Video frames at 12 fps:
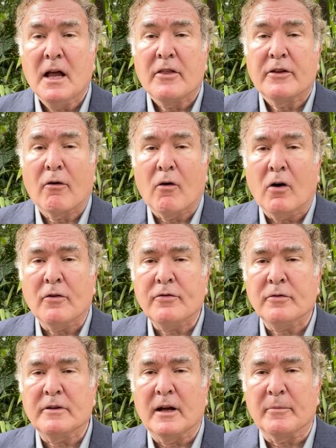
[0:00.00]
They're
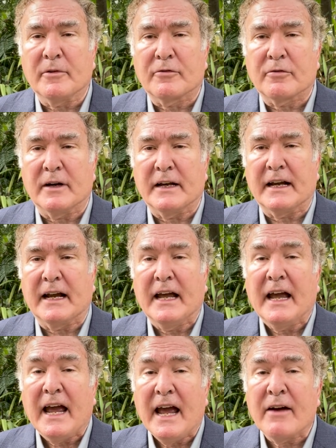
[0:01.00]
also demonstrating,
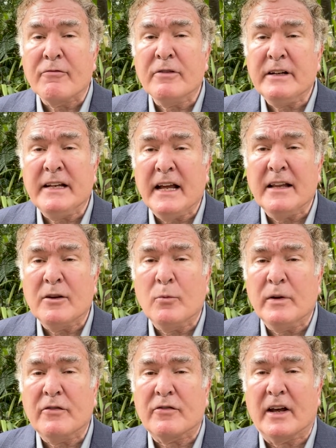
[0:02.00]
every day that
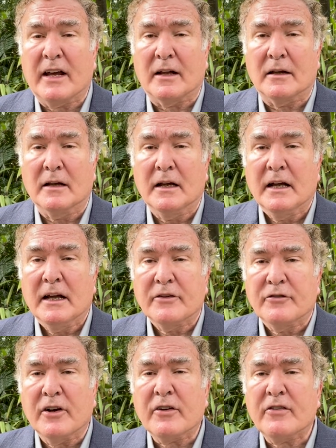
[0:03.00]
we sail,
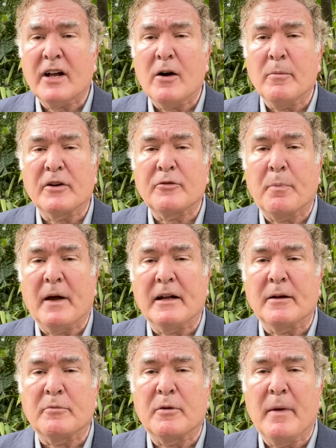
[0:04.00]
just how much
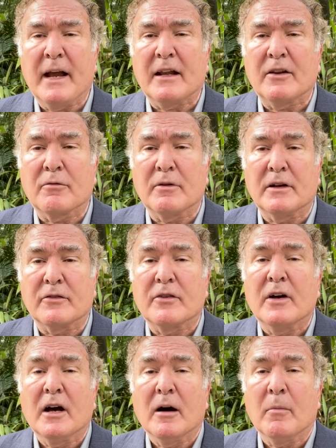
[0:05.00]
pent-up demand there is
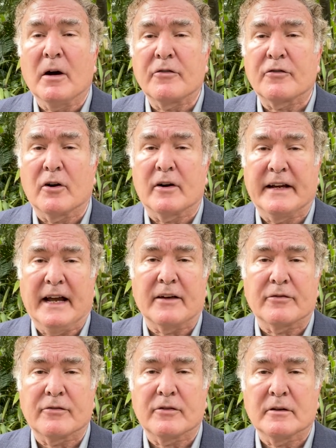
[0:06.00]
amongst our
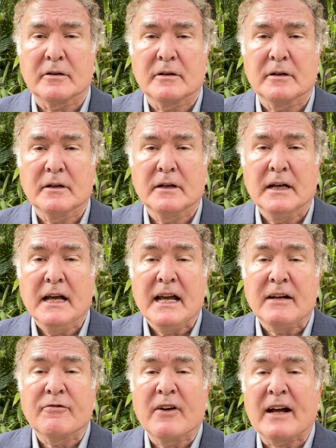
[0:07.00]
guests.
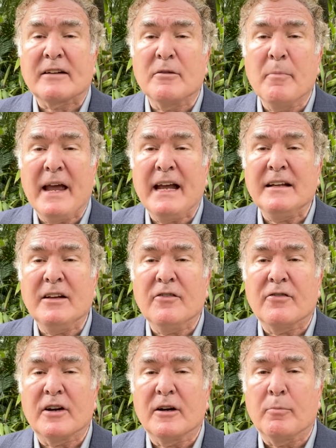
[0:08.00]
In fact, demand in
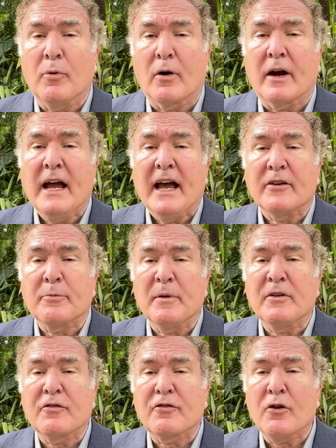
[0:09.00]
Singapore has
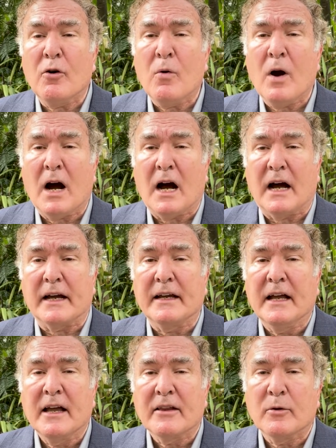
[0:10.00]
been so high
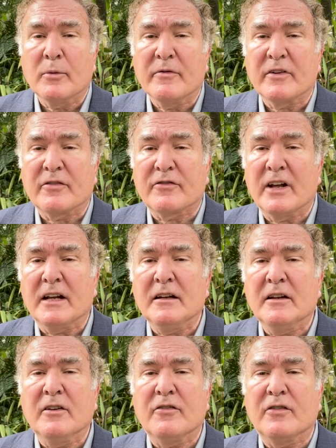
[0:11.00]
that we've
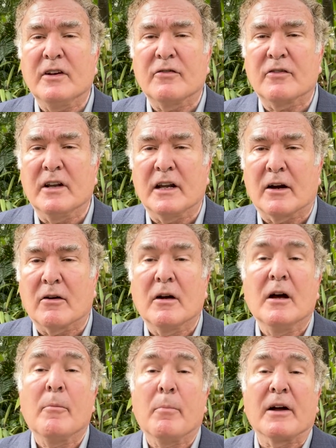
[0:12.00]
extended the season there
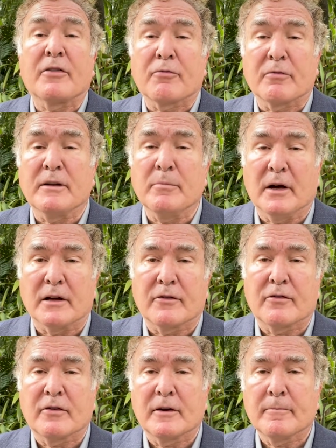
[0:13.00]
by 3
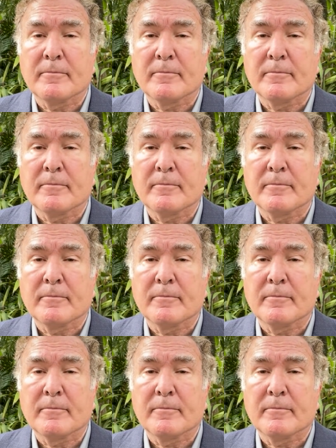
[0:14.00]
months.